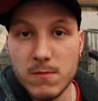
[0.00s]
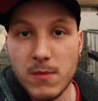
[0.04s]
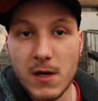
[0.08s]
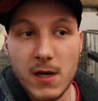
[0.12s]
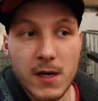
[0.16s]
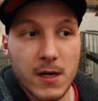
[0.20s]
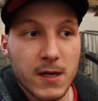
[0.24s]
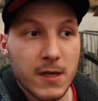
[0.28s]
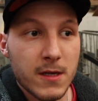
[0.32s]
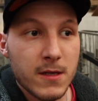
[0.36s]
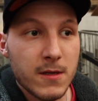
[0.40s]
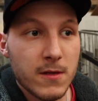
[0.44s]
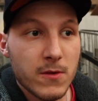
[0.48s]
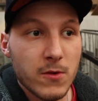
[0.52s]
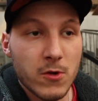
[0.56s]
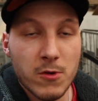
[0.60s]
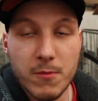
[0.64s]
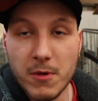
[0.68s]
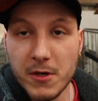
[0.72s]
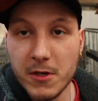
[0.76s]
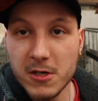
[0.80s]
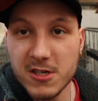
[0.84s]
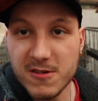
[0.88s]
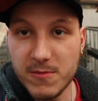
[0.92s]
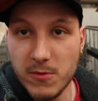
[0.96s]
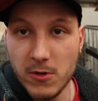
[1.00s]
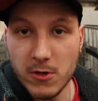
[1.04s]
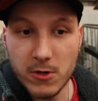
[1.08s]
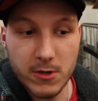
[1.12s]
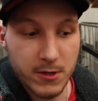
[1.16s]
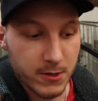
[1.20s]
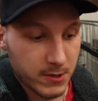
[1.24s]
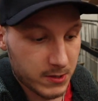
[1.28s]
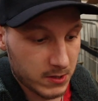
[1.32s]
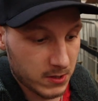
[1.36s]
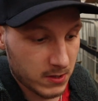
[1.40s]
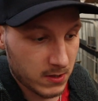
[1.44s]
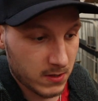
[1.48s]
by urban
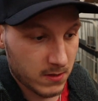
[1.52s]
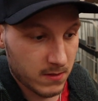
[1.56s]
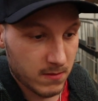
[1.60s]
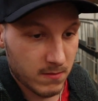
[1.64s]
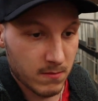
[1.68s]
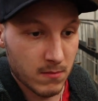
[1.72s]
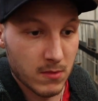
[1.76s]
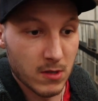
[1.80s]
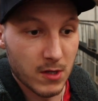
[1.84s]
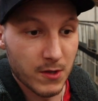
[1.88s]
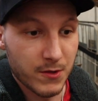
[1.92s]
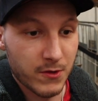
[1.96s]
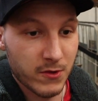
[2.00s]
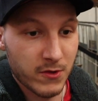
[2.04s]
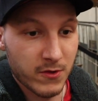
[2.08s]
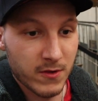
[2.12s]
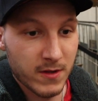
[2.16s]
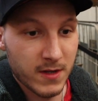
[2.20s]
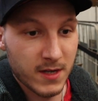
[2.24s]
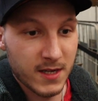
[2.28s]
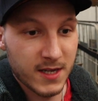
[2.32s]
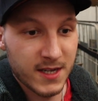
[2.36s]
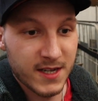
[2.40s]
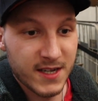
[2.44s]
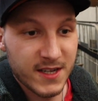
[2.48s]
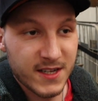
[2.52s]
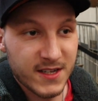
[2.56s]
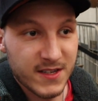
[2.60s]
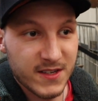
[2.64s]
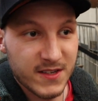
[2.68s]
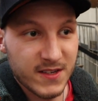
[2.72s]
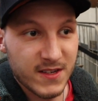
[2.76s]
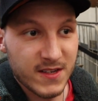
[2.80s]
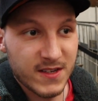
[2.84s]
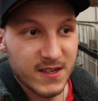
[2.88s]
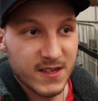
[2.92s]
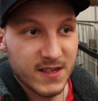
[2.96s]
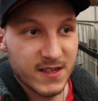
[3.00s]
explorers, but
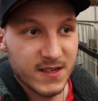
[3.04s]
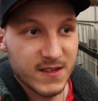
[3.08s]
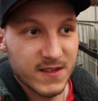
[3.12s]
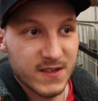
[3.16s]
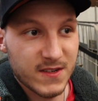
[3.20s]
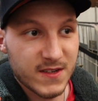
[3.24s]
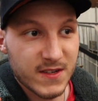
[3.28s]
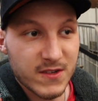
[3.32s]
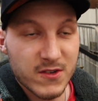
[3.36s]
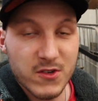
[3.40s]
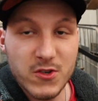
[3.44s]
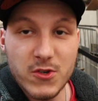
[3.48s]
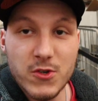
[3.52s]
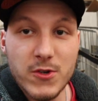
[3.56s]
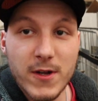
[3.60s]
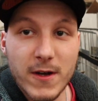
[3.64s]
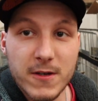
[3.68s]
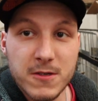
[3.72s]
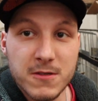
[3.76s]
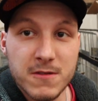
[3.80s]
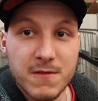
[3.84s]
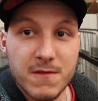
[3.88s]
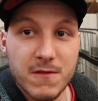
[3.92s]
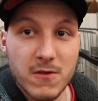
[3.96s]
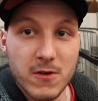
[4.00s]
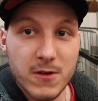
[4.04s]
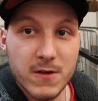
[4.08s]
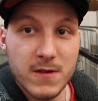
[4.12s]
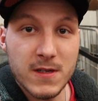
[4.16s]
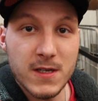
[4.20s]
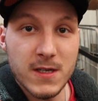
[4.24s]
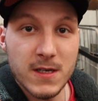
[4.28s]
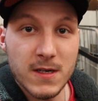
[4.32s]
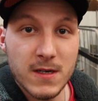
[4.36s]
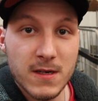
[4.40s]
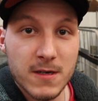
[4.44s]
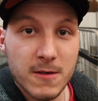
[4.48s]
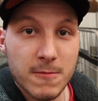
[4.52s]
since two thousand
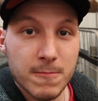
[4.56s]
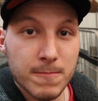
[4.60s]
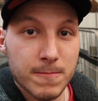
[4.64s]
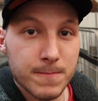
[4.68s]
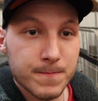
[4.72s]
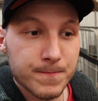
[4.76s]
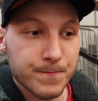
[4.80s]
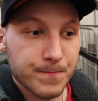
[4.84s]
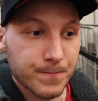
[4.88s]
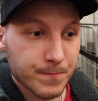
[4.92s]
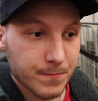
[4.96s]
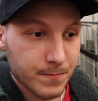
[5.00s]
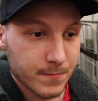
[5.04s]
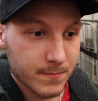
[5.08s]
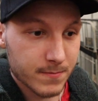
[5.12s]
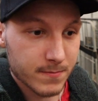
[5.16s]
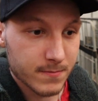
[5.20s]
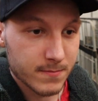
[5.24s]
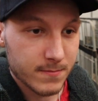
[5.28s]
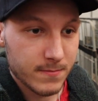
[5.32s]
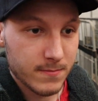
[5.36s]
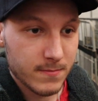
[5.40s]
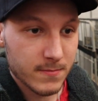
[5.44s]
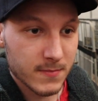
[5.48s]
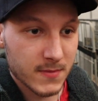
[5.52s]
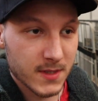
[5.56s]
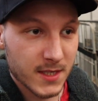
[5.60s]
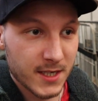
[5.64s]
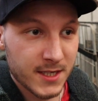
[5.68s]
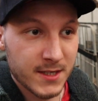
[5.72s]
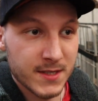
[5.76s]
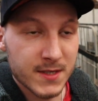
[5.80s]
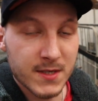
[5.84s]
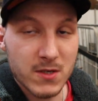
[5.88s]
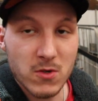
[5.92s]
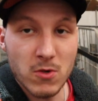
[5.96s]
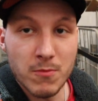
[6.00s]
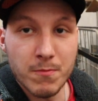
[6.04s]
fourteen it
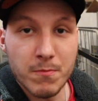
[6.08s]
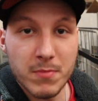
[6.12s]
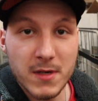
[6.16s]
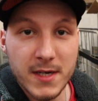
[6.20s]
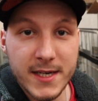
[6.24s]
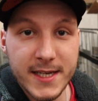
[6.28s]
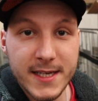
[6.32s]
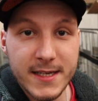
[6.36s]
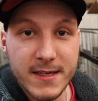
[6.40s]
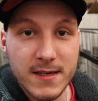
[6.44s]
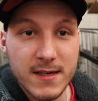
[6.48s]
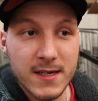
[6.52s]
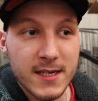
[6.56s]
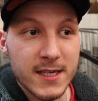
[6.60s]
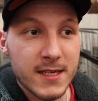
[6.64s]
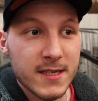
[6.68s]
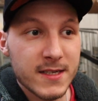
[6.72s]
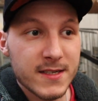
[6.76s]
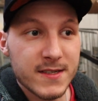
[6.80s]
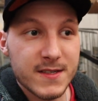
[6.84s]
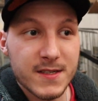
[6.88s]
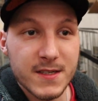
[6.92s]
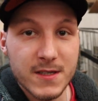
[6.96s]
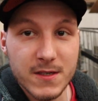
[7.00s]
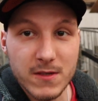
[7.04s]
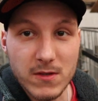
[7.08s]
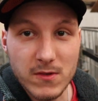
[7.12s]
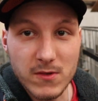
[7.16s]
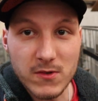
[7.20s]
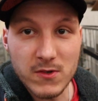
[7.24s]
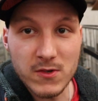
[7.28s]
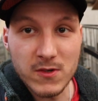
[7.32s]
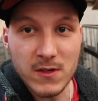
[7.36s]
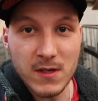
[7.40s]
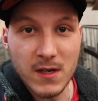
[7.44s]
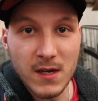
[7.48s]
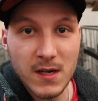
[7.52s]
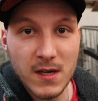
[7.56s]
is completely sealed
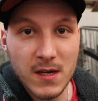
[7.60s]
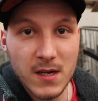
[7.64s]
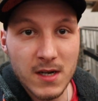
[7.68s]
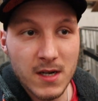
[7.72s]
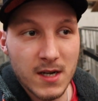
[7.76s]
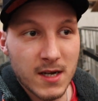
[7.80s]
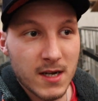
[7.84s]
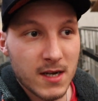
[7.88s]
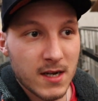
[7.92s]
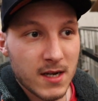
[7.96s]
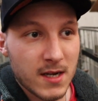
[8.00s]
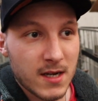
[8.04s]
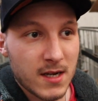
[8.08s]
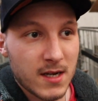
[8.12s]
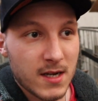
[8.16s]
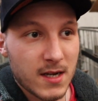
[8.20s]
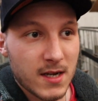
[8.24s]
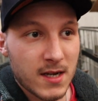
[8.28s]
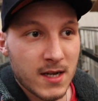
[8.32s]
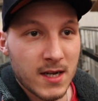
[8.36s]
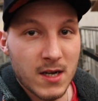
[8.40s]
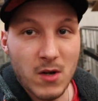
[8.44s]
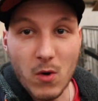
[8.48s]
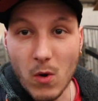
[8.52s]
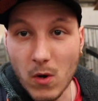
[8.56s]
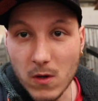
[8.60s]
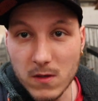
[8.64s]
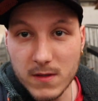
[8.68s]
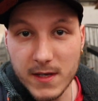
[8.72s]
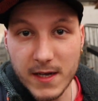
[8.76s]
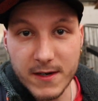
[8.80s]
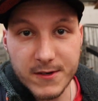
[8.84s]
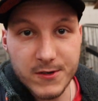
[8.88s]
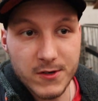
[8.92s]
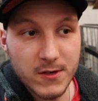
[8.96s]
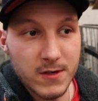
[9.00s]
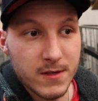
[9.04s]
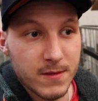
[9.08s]
and locked
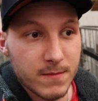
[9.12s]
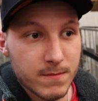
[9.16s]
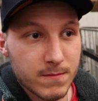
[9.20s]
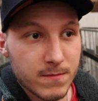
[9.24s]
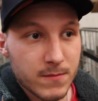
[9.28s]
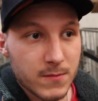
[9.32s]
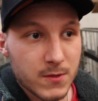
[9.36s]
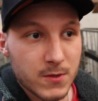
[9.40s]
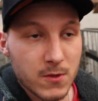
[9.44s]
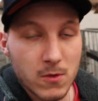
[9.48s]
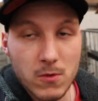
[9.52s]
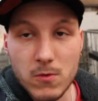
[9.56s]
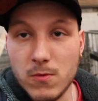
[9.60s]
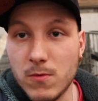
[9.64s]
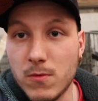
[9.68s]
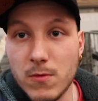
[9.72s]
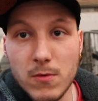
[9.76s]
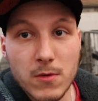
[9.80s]
actually, so